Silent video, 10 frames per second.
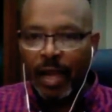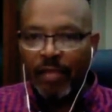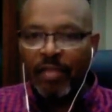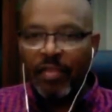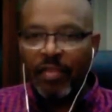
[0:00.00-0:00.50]
And
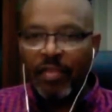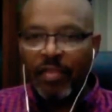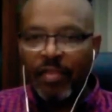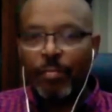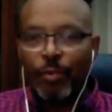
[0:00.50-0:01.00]
I think
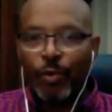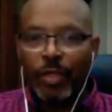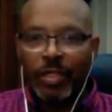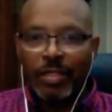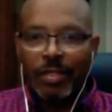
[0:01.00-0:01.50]
that's a very
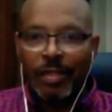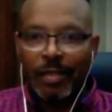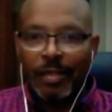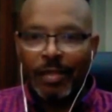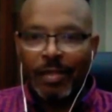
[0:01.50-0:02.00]

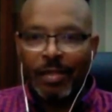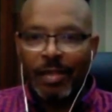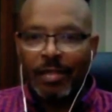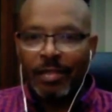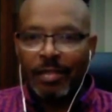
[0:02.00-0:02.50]
important